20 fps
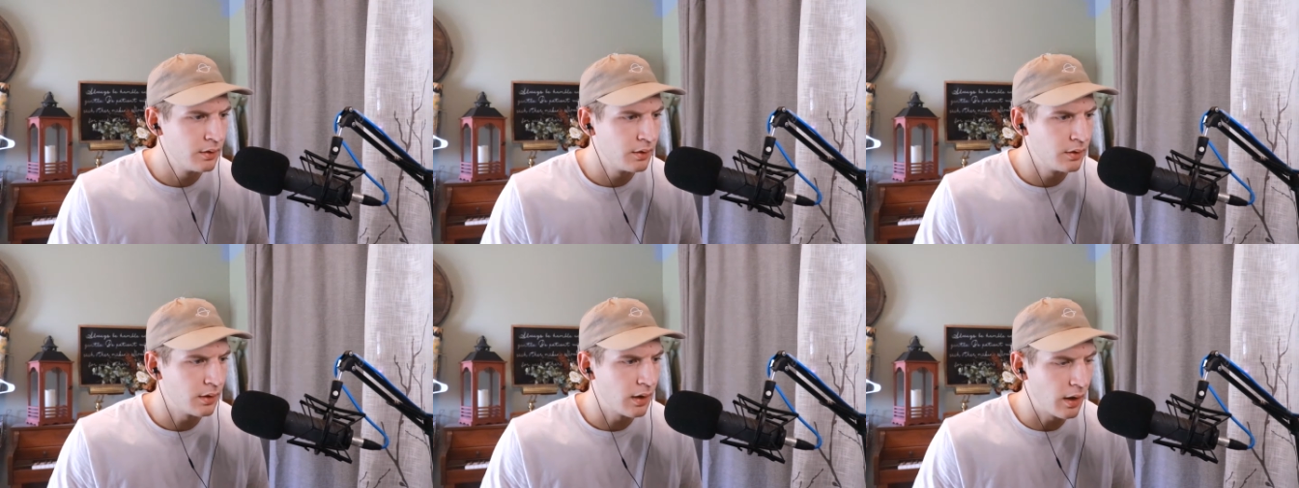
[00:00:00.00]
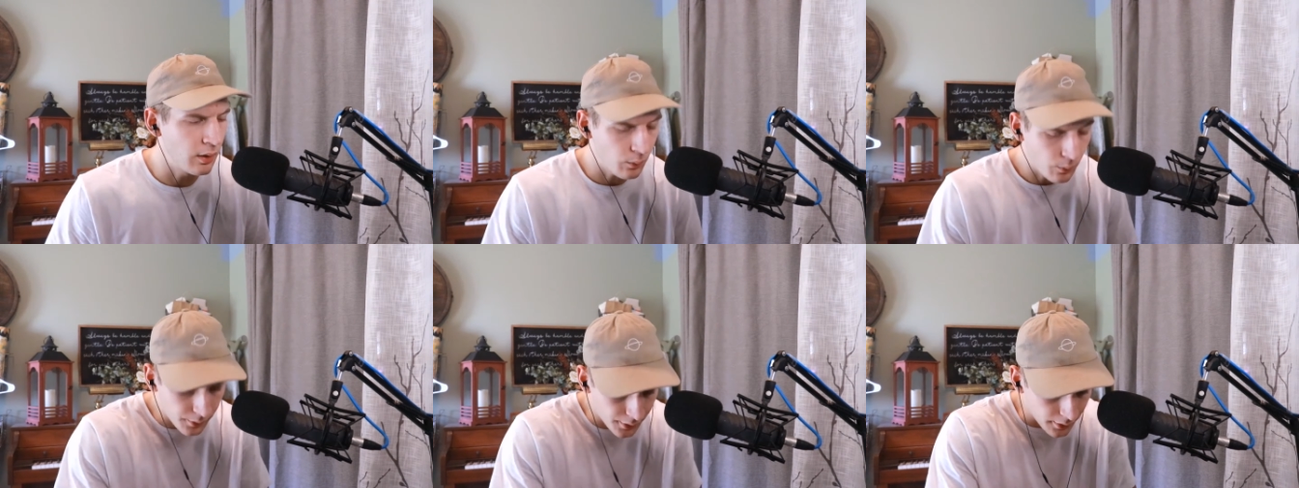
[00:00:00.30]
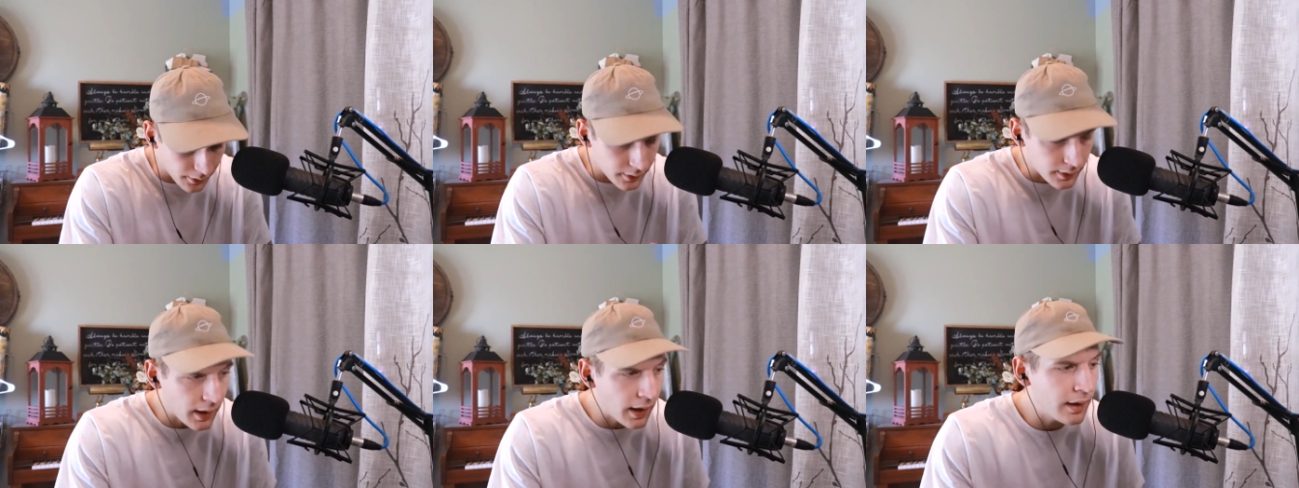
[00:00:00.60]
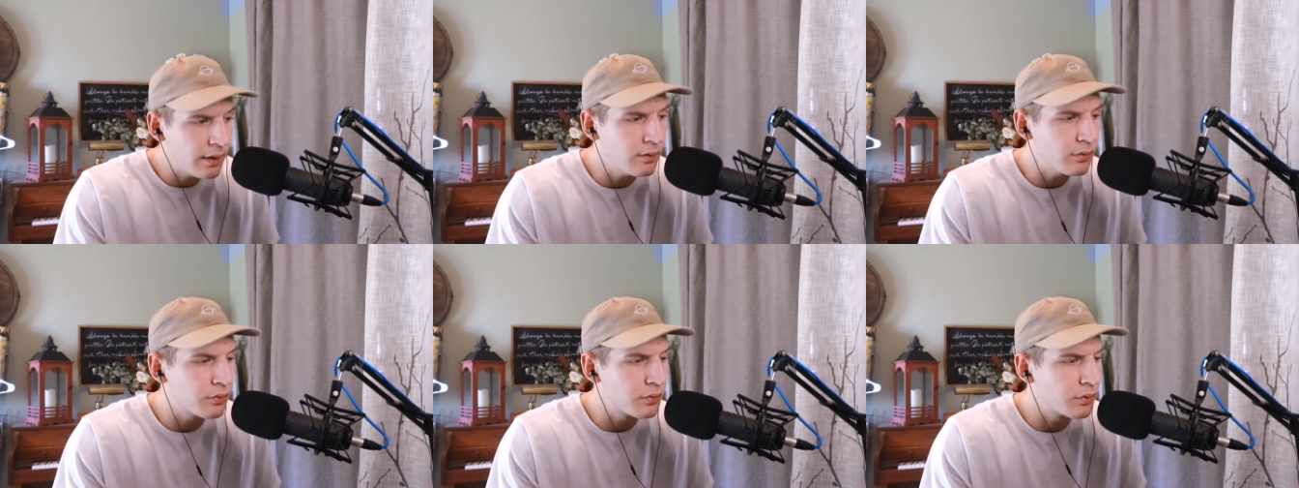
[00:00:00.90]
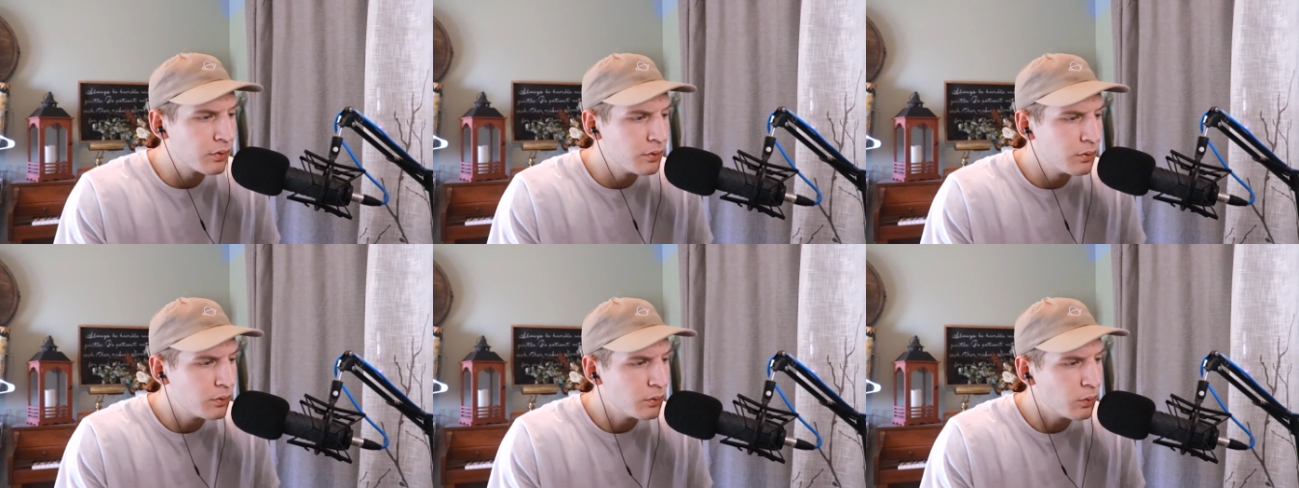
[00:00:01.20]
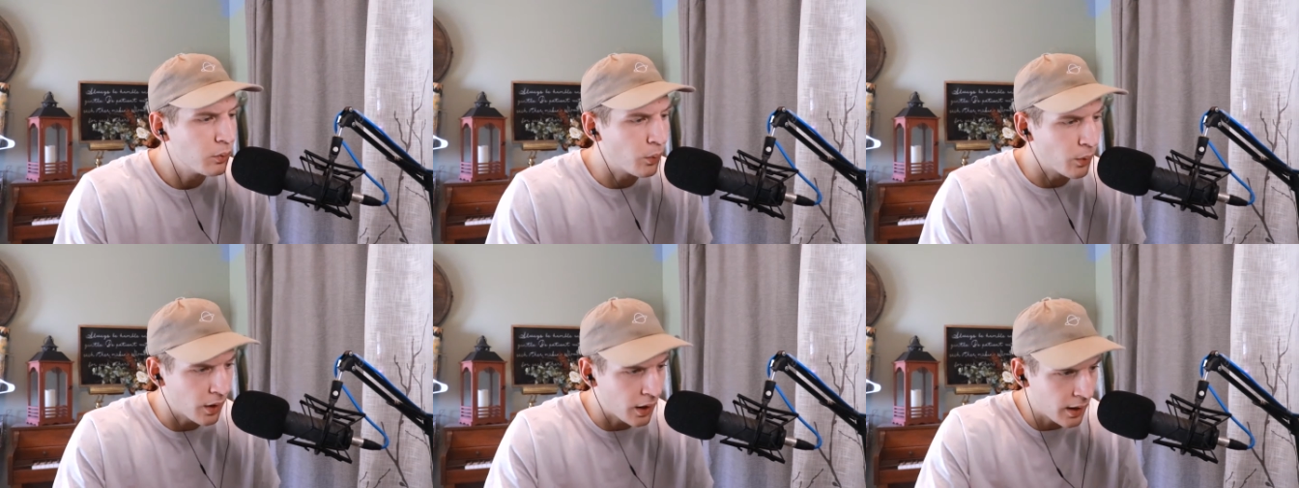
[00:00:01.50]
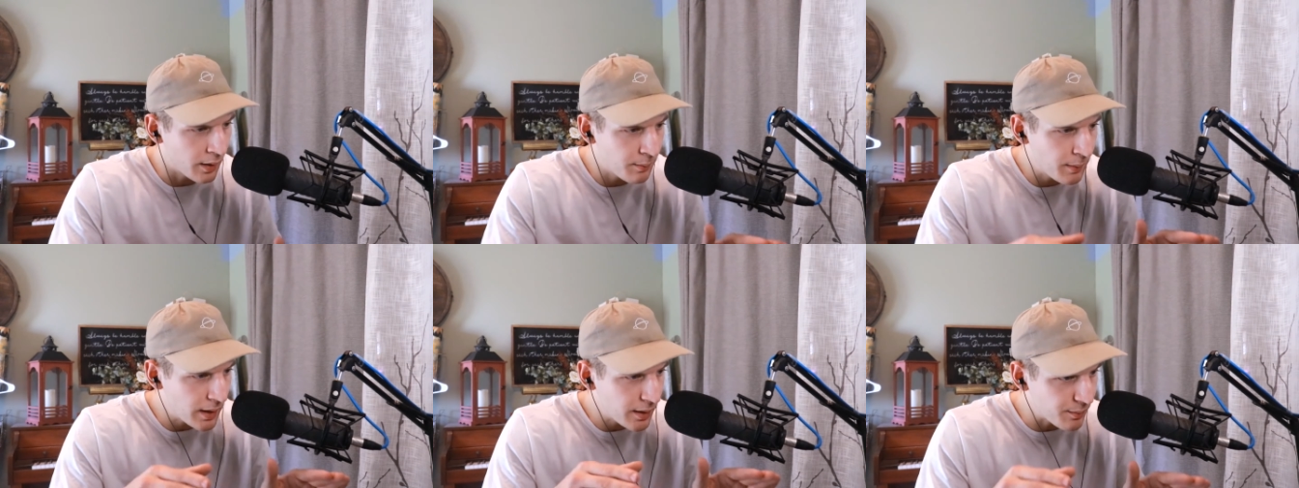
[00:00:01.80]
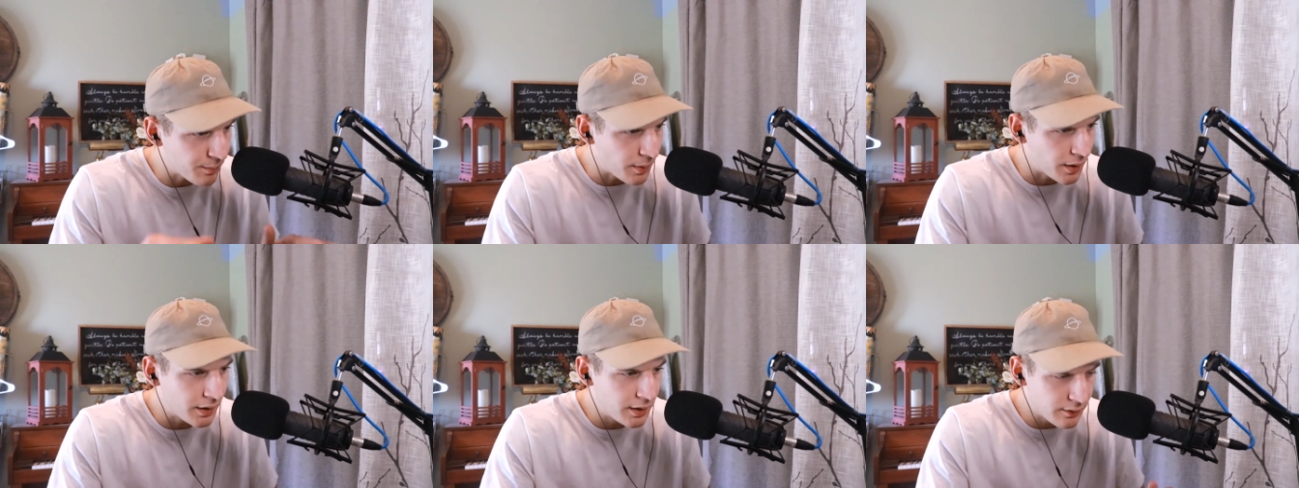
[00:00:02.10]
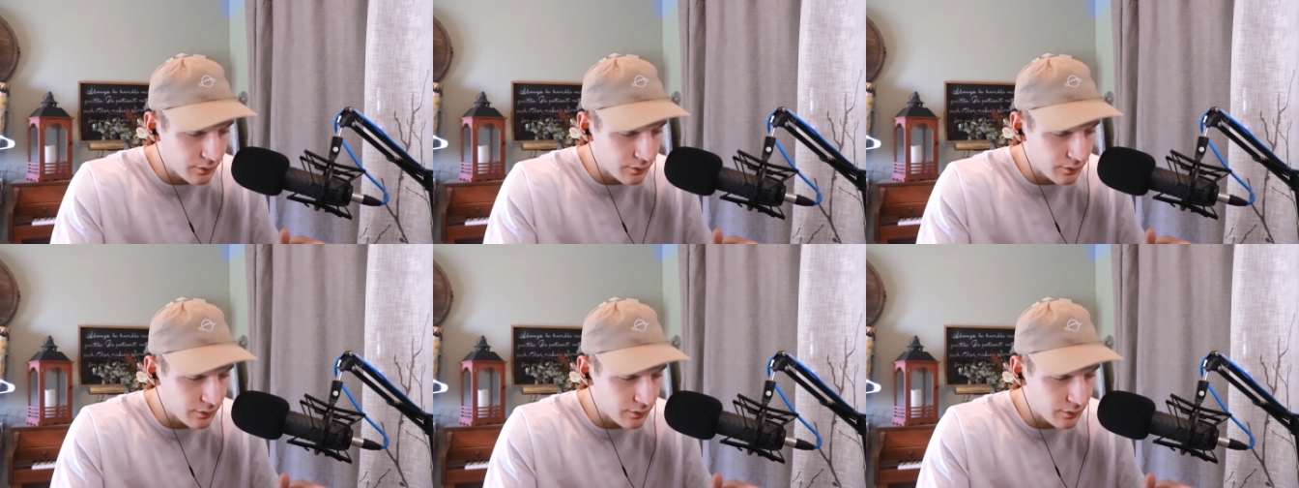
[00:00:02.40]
I want a life where I make money